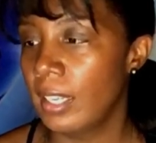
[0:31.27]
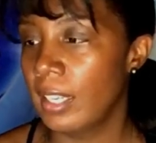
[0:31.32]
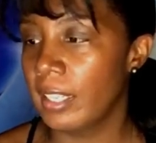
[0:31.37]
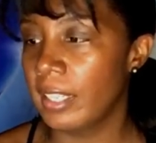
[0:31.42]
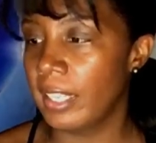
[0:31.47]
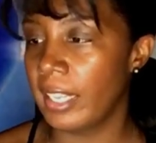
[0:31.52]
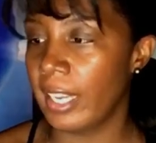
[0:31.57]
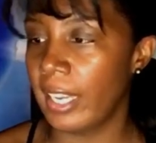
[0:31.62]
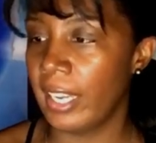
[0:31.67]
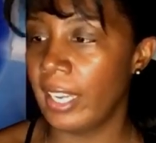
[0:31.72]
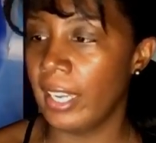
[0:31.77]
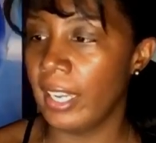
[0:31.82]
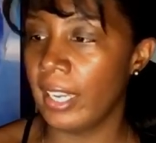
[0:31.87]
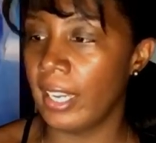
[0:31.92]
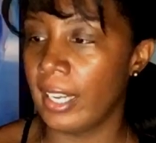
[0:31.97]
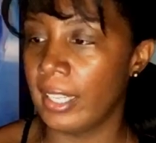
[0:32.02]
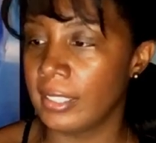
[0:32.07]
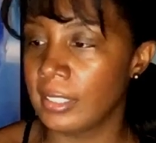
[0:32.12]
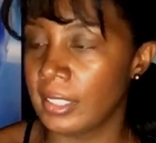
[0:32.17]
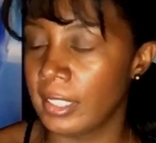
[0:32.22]
K
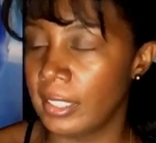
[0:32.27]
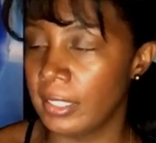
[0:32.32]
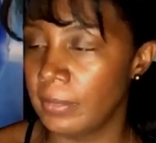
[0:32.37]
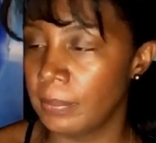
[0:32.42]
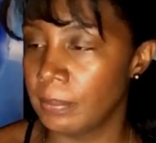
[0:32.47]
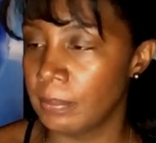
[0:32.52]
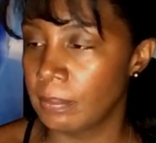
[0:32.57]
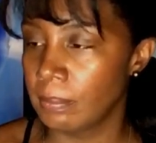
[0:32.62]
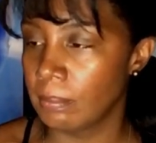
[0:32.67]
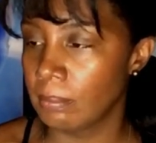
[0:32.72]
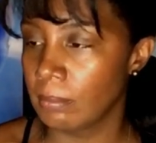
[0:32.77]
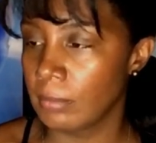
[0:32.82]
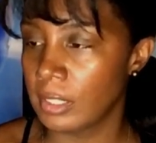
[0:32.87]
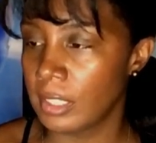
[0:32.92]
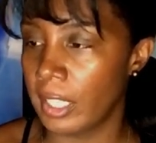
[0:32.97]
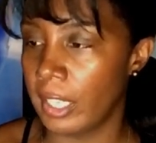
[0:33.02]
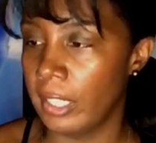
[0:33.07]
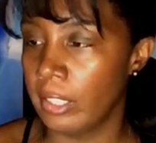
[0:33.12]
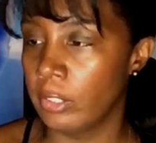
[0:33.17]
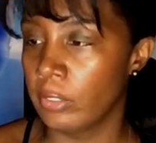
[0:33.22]
as in
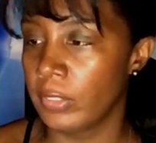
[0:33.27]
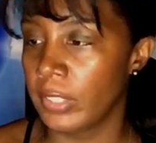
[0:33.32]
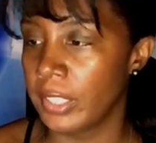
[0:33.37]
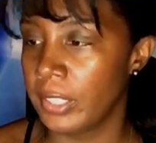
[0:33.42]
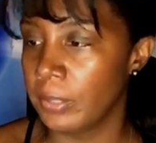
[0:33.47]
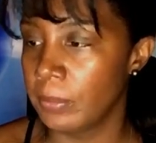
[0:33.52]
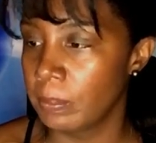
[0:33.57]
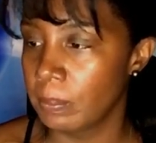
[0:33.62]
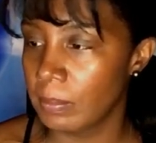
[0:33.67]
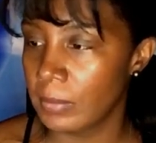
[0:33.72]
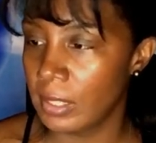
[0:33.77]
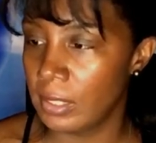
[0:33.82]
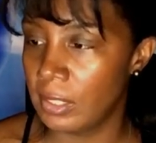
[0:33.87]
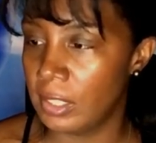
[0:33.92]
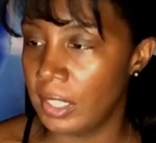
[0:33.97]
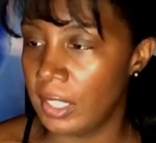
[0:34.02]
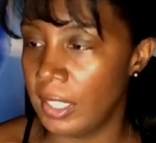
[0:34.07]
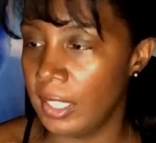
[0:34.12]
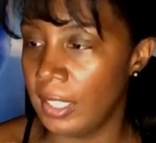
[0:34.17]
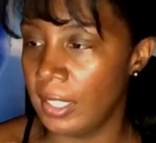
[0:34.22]
kangaroo,
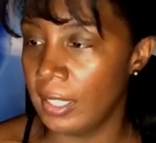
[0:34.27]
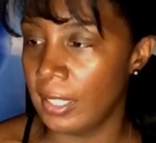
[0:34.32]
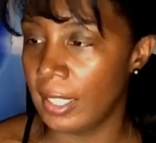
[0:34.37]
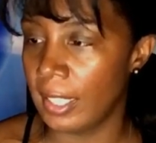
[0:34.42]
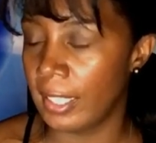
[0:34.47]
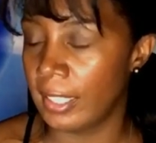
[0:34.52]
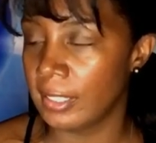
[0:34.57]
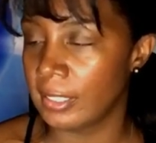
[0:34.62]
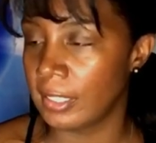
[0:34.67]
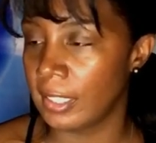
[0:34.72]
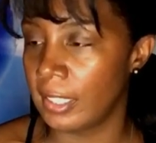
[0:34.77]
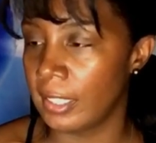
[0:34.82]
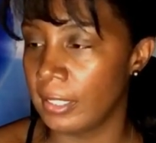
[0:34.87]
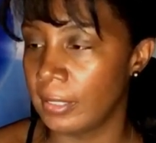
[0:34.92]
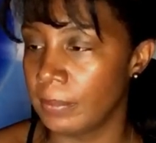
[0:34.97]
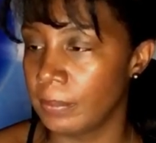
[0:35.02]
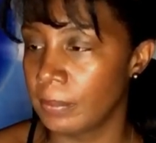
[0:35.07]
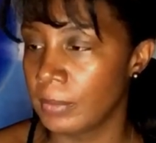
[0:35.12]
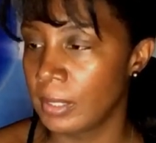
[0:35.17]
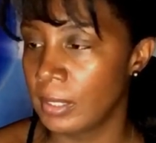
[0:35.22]
D as
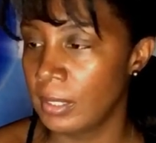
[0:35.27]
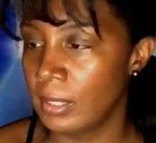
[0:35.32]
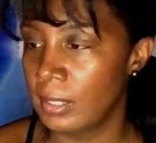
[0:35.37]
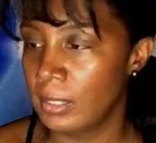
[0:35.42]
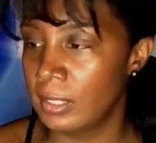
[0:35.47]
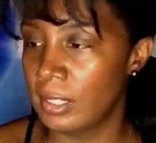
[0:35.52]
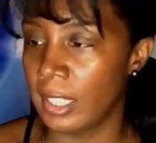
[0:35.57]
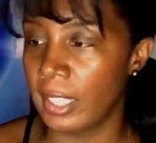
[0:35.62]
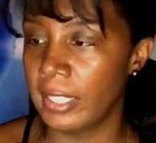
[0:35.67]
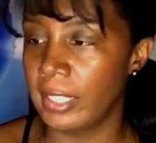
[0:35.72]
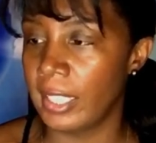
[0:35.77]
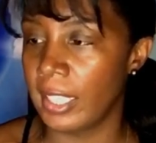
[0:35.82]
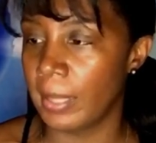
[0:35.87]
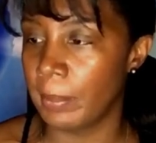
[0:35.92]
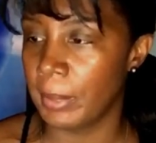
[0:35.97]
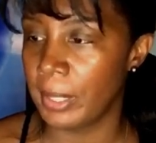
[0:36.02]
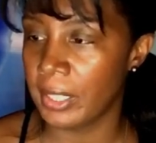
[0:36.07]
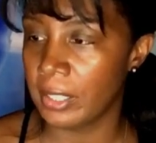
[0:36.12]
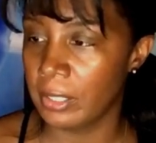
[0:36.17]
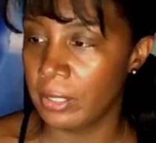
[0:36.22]
in
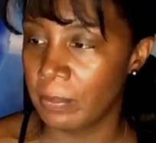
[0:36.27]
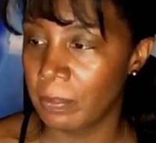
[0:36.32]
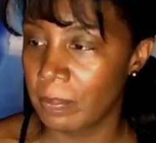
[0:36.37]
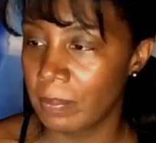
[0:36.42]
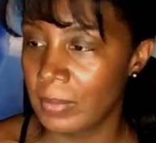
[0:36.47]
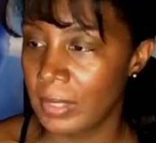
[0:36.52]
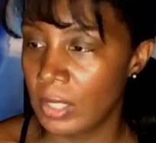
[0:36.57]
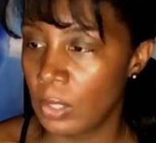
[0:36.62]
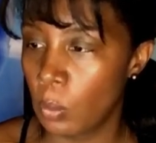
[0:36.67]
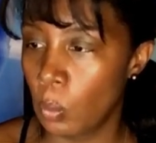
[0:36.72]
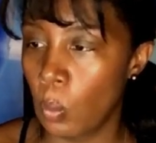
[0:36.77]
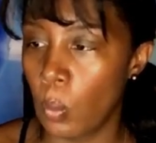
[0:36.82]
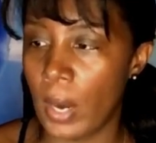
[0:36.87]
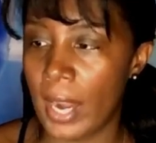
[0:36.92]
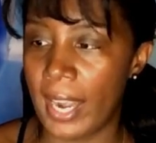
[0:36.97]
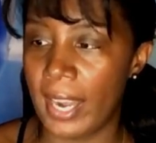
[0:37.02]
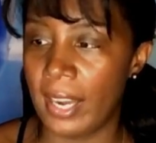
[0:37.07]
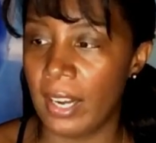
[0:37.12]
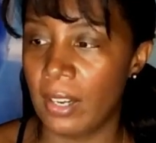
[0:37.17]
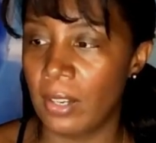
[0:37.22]
dynamic,
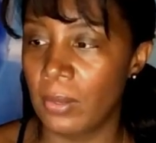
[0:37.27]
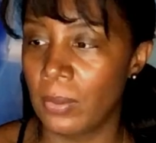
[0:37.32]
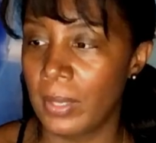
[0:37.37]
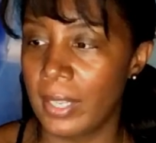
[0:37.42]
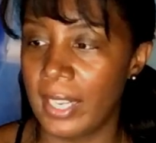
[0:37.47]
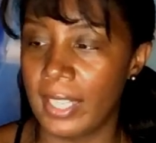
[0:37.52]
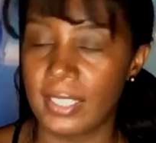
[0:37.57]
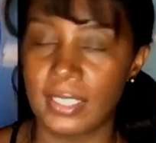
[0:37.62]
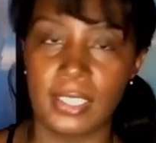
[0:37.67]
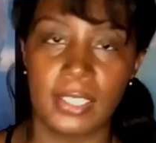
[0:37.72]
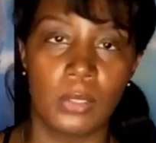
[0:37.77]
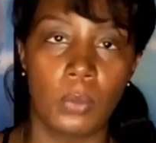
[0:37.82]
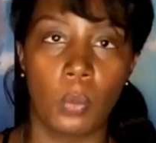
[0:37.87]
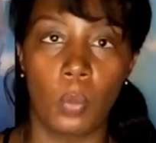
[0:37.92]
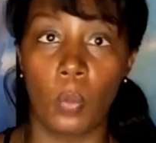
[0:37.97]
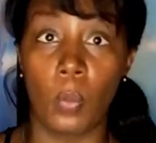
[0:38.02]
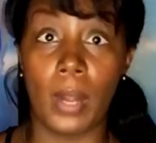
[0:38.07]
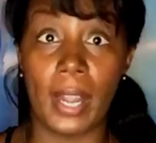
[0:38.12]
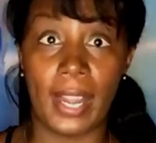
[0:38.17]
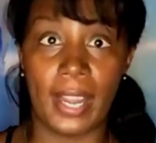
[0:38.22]
wow as
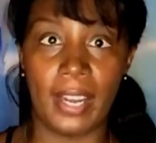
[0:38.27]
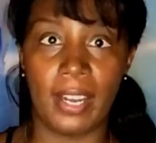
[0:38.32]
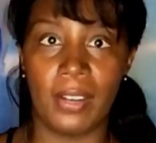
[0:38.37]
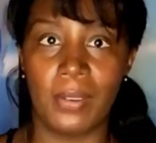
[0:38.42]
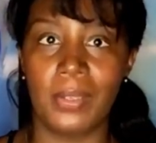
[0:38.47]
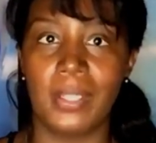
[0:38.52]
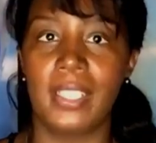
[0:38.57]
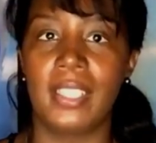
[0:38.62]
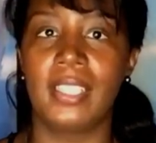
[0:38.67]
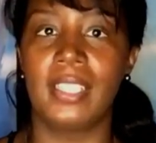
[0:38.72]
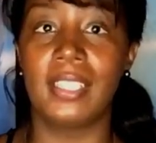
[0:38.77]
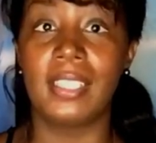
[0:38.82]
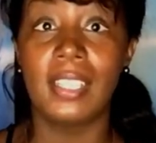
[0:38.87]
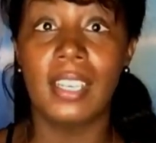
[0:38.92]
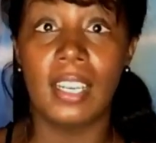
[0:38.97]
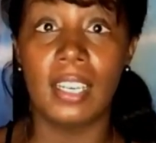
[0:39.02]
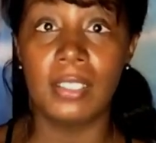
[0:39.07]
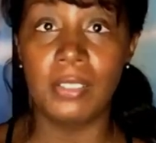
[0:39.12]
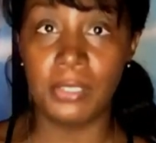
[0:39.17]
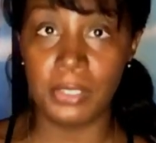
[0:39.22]
in wow, and then an
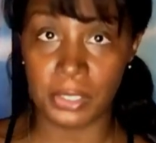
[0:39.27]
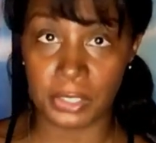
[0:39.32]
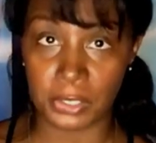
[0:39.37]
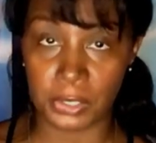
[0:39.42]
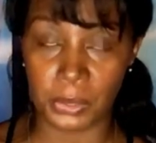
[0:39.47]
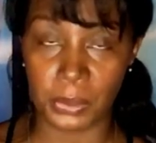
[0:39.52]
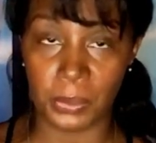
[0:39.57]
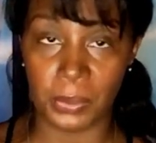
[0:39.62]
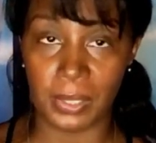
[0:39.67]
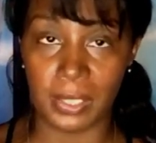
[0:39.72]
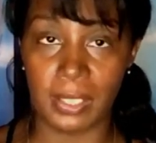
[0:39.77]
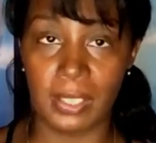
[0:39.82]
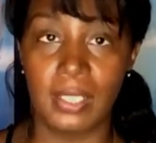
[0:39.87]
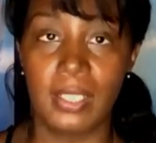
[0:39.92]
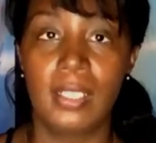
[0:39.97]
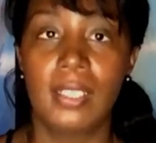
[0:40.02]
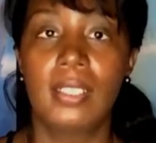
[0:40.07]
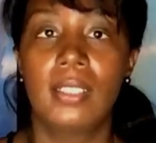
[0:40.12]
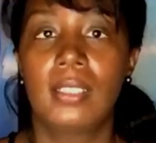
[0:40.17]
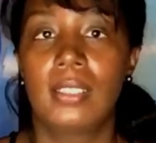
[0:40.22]
underscore.
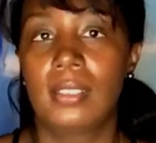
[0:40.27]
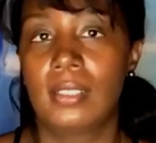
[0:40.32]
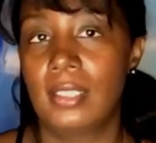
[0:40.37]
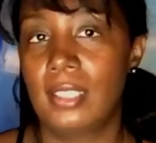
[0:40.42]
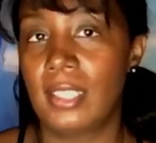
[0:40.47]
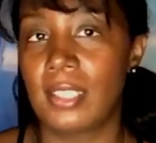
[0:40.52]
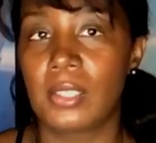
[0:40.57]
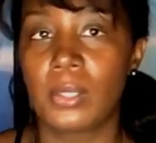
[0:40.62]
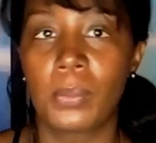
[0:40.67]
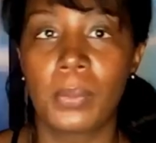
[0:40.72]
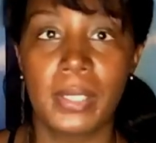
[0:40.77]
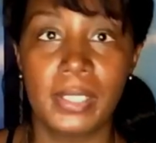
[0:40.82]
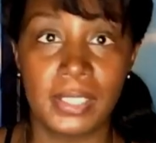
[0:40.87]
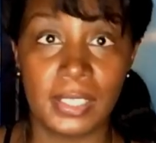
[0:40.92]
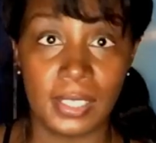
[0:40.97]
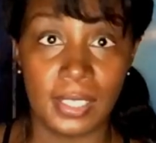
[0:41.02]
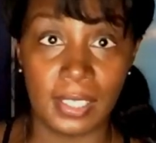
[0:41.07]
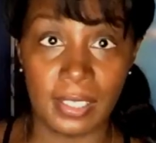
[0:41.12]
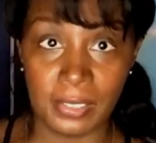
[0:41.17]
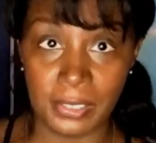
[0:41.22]
In other words,
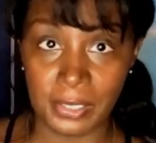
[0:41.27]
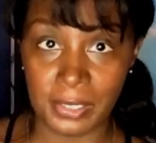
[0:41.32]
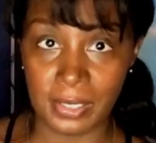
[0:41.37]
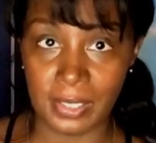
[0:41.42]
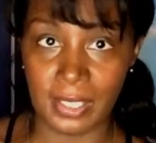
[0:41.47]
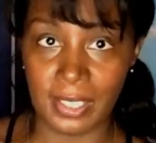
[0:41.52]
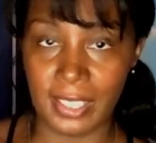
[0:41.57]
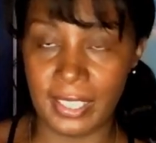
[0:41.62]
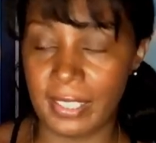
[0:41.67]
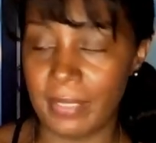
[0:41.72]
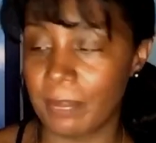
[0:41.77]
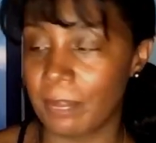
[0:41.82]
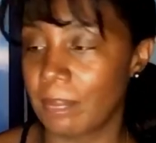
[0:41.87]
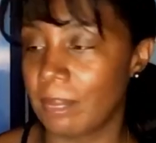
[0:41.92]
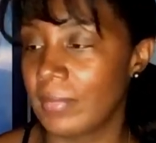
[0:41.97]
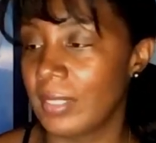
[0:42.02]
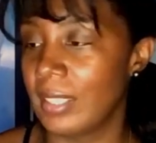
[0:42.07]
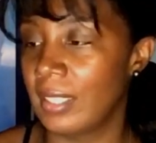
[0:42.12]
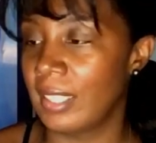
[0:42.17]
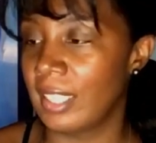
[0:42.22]
an underline.
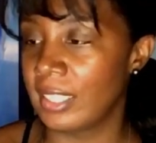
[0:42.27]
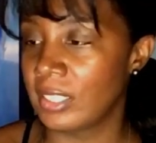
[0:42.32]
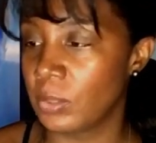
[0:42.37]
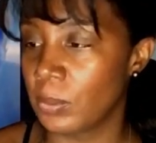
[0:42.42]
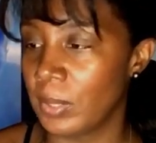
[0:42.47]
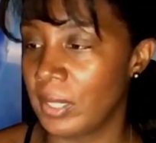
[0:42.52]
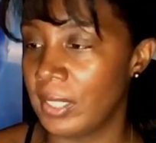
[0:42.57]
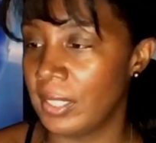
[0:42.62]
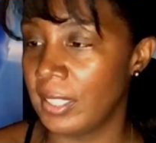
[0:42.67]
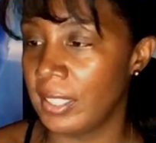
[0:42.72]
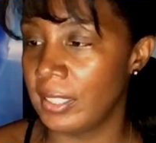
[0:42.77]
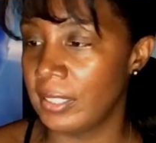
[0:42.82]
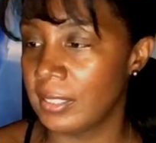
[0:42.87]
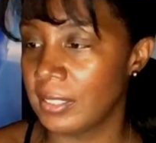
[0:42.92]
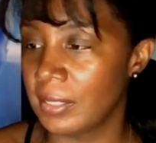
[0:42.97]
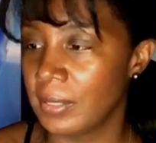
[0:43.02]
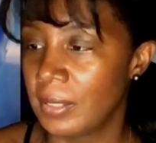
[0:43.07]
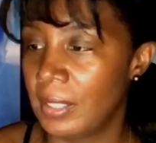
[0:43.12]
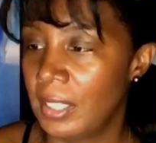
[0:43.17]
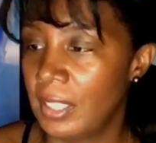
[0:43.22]
That's what it
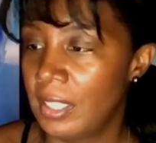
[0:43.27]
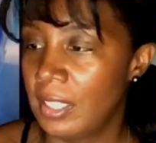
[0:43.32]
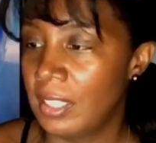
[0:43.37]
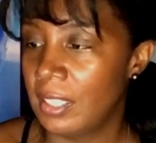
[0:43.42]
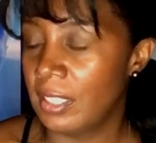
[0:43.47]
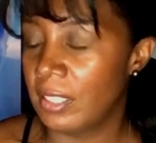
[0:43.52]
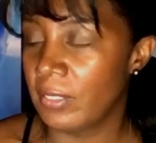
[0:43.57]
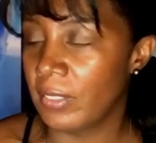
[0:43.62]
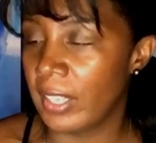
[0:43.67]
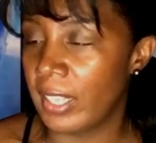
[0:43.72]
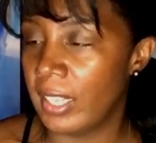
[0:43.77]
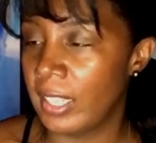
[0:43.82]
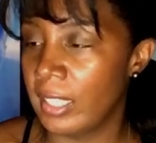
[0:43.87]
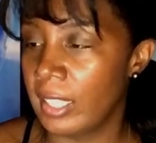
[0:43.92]
is. All right.